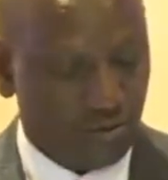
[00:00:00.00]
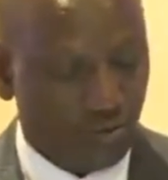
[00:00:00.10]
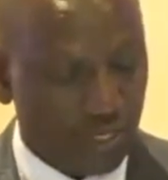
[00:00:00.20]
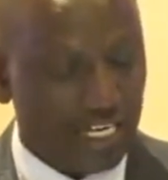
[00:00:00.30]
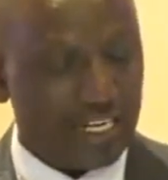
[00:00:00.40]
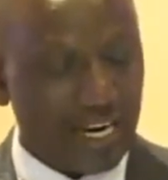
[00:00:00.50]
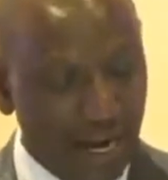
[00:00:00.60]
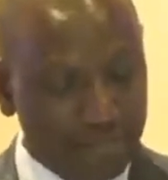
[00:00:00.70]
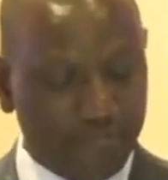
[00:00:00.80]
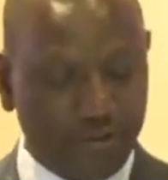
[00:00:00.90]
190 countries. We are
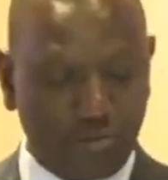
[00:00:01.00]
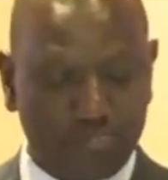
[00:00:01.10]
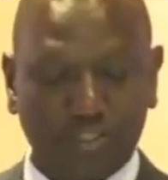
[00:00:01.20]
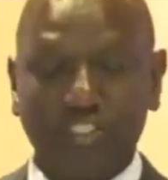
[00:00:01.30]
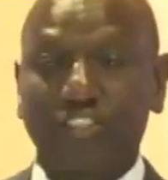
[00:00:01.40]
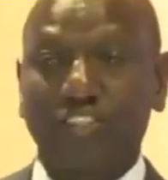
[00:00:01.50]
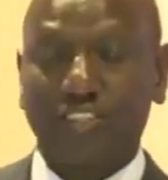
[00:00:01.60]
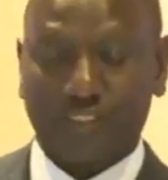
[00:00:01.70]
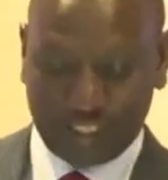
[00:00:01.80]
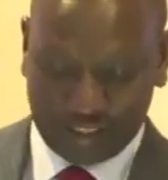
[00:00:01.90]
up from
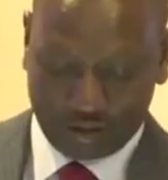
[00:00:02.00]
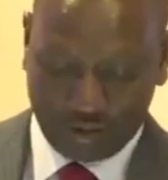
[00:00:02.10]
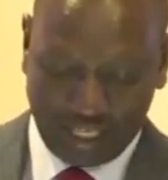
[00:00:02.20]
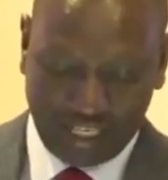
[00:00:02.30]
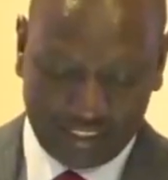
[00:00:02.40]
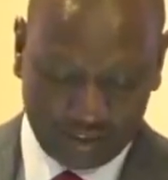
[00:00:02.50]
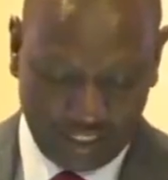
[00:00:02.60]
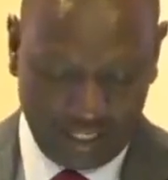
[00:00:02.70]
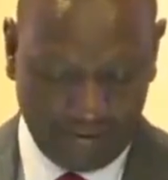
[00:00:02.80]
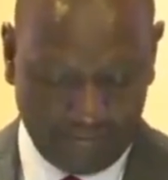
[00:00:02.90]
position 61 last
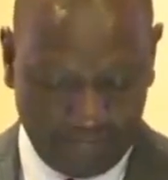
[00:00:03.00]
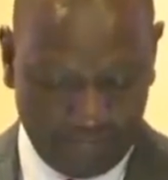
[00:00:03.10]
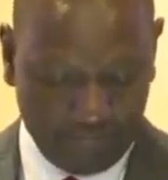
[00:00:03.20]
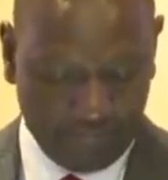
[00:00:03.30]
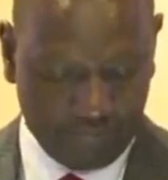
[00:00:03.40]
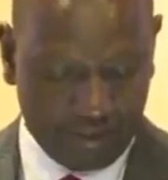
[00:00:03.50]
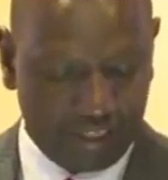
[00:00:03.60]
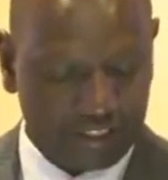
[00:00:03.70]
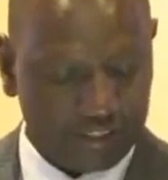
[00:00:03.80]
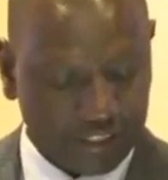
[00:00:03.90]
year,
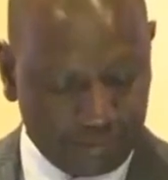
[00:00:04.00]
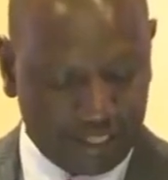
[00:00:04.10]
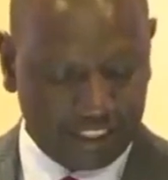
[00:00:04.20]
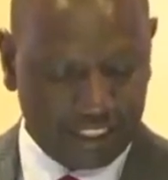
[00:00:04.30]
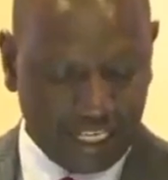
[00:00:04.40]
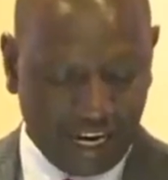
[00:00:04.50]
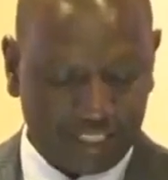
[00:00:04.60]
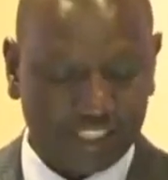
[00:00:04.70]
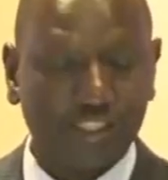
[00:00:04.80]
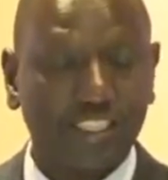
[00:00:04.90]
cementing
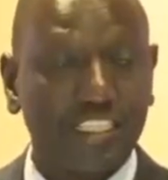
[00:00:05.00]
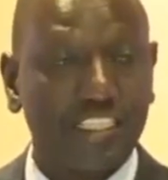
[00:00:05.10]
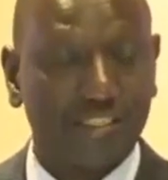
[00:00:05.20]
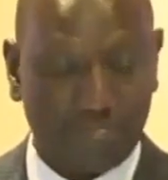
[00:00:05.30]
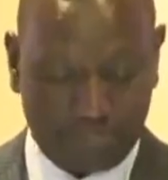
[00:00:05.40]
our steady